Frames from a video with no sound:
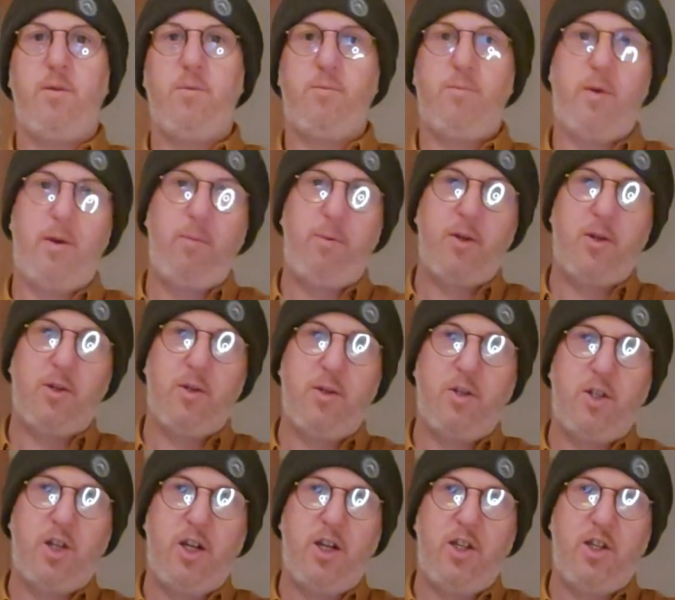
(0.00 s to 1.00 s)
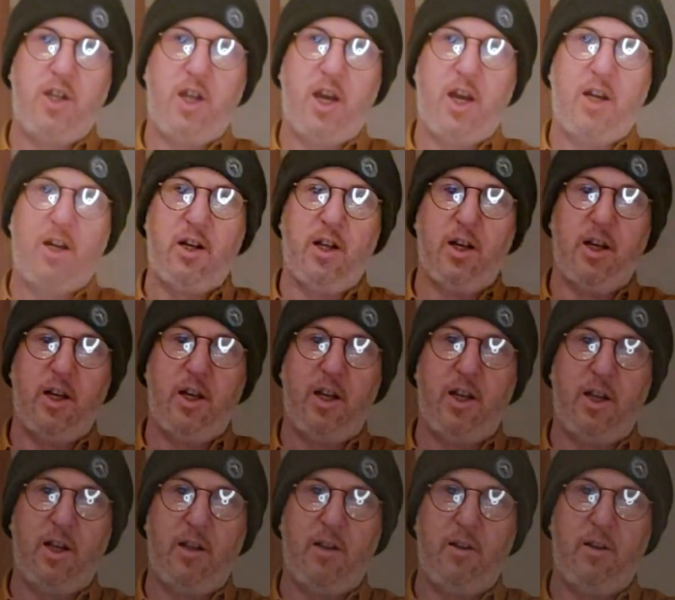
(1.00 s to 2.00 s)
Maybe I should change the angle a
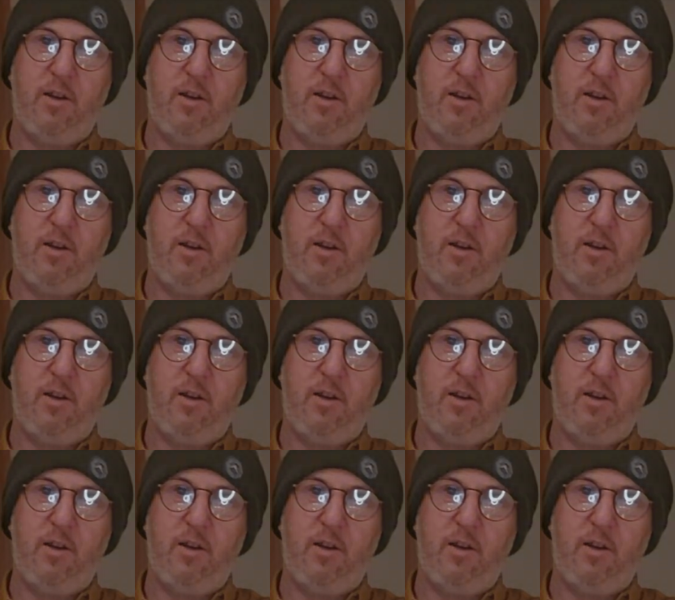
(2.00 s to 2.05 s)
little.